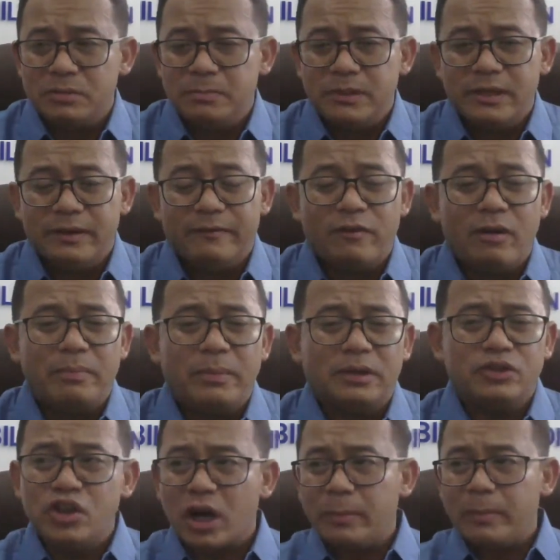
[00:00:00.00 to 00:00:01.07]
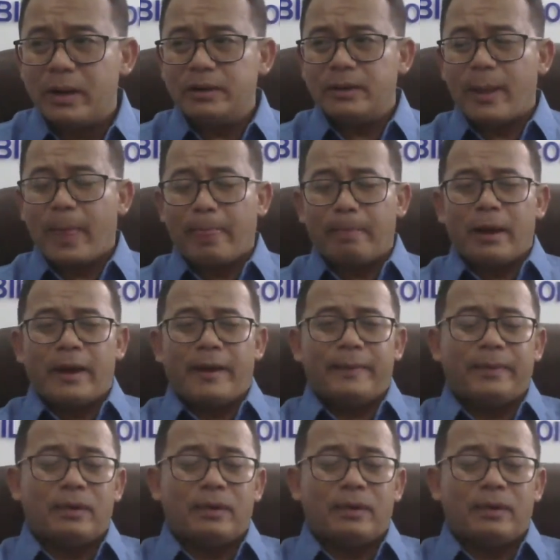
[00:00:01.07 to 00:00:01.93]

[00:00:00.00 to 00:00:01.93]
sandwich meeting from the German,